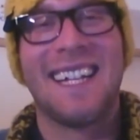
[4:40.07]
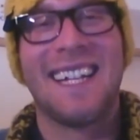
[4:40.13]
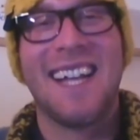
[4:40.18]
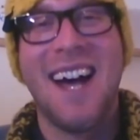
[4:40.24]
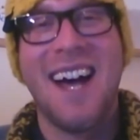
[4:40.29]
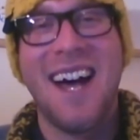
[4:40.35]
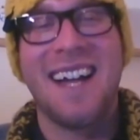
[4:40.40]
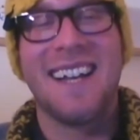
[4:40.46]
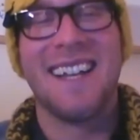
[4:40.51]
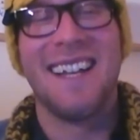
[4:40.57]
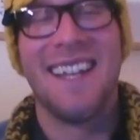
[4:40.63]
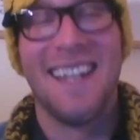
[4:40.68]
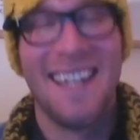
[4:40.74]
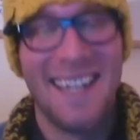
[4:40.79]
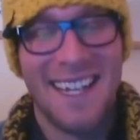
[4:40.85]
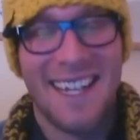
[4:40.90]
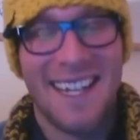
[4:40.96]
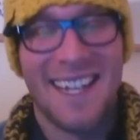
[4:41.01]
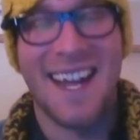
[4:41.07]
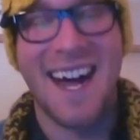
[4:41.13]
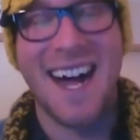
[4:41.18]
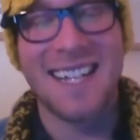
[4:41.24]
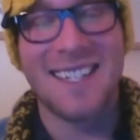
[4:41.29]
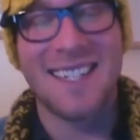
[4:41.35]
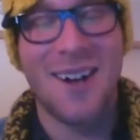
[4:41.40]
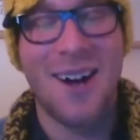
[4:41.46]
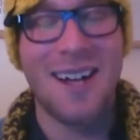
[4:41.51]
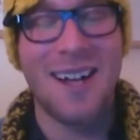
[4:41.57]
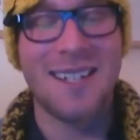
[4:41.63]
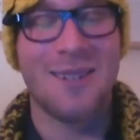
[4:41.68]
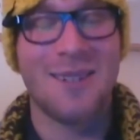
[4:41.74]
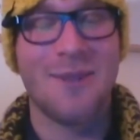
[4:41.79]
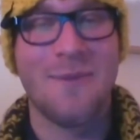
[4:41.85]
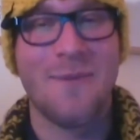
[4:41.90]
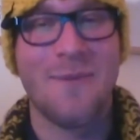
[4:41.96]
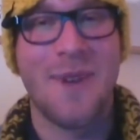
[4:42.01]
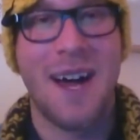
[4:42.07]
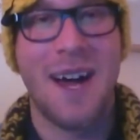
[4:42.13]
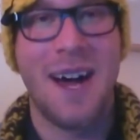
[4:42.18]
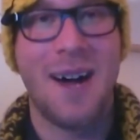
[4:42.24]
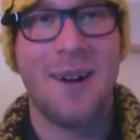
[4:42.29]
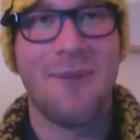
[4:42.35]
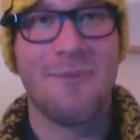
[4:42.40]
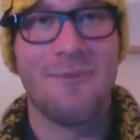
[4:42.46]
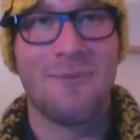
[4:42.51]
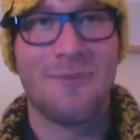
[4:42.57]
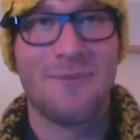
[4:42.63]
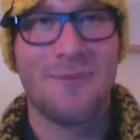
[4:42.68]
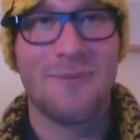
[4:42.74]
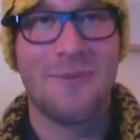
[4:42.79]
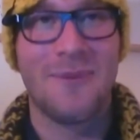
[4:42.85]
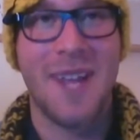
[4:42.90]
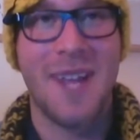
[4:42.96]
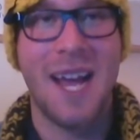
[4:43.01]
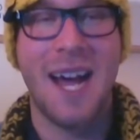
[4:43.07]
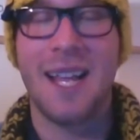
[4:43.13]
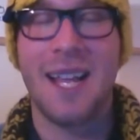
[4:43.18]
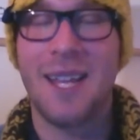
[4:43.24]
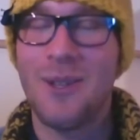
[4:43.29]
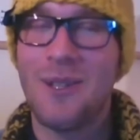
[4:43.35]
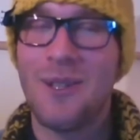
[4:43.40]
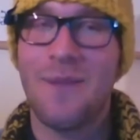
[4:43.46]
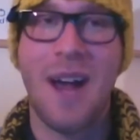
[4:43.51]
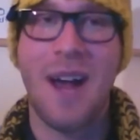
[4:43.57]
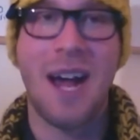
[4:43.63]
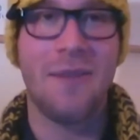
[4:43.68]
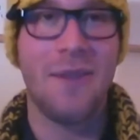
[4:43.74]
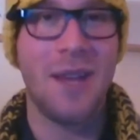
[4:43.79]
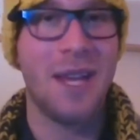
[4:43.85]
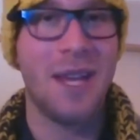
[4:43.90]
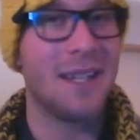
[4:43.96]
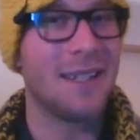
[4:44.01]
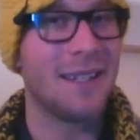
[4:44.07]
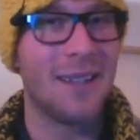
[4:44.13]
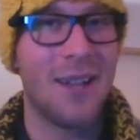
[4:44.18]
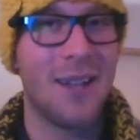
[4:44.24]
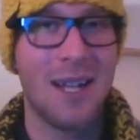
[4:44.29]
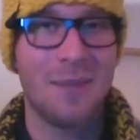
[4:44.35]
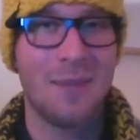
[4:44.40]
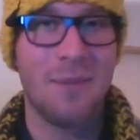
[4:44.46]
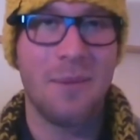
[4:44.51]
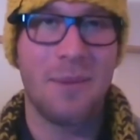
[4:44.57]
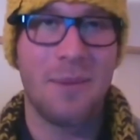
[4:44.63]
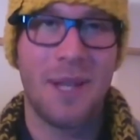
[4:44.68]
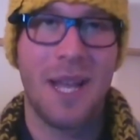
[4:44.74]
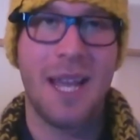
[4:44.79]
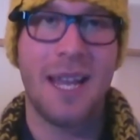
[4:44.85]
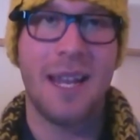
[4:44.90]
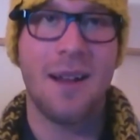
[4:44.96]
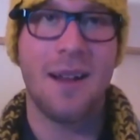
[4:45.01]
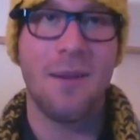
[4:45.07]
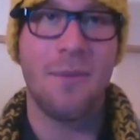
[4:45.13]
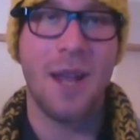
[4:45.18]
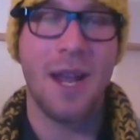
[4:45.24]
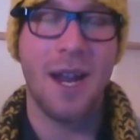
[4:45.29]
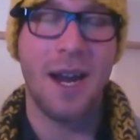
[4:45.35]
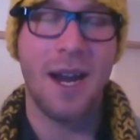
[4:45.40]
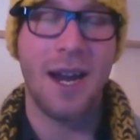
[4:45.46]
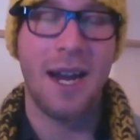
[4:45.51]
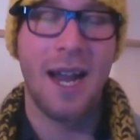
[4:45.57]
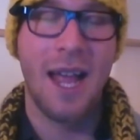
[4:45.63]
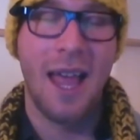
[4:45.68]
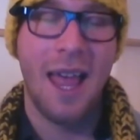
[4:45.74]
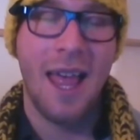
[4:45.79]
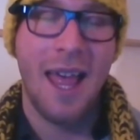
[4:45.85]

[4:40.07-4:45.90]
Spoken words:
God, that's awesome. Yeah, huge fan of it, and lots of people like it up here.